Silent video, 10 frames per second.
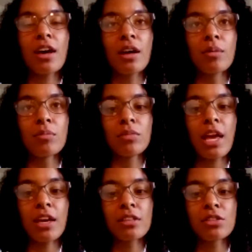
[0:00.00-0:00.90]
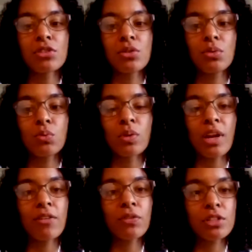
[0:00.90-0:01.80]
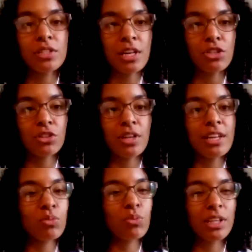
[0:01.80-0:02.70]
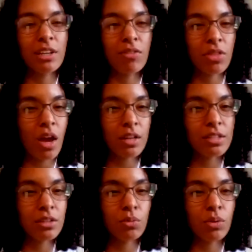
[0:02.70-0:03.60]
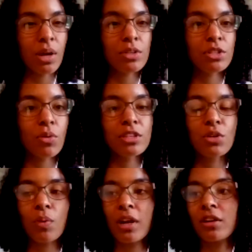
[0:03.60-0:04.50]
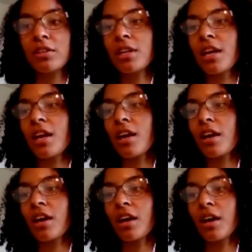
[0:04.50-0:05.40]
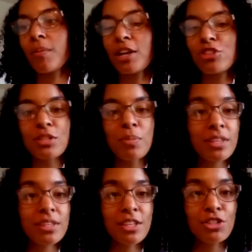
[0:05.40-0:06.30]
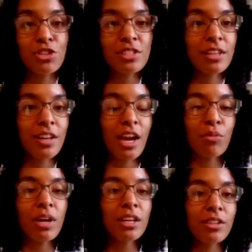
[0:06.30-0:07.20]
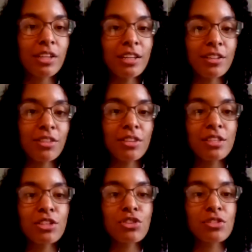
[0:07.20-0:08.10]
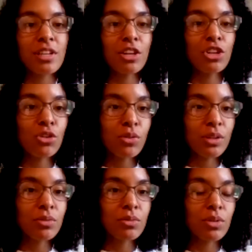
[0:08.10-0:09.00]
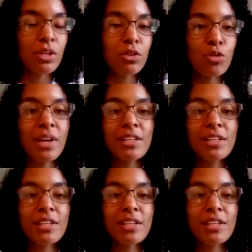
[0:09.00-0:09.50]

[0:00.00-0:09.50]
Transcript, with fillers: Um, and when I first entered, I didn't really give thought to what I was going to wear. Um, I just met the sisters, and ironically, the sisters I knew in, in New